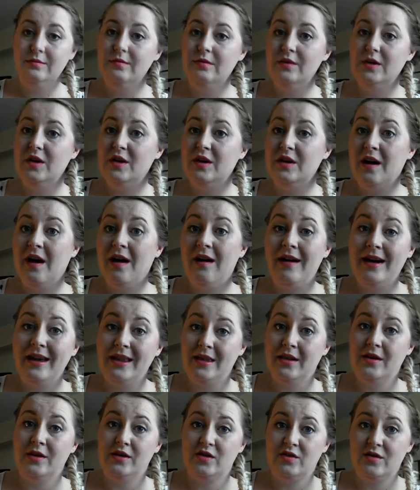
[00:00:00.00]
you can hide
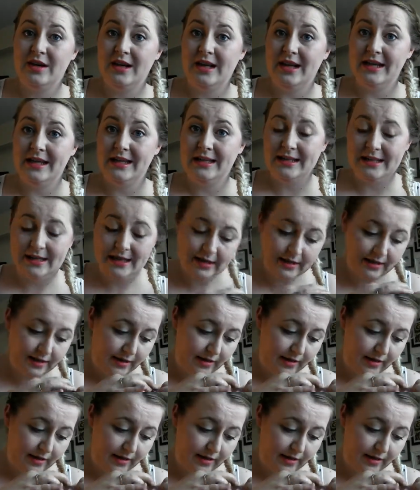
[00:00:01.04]
those really easily in the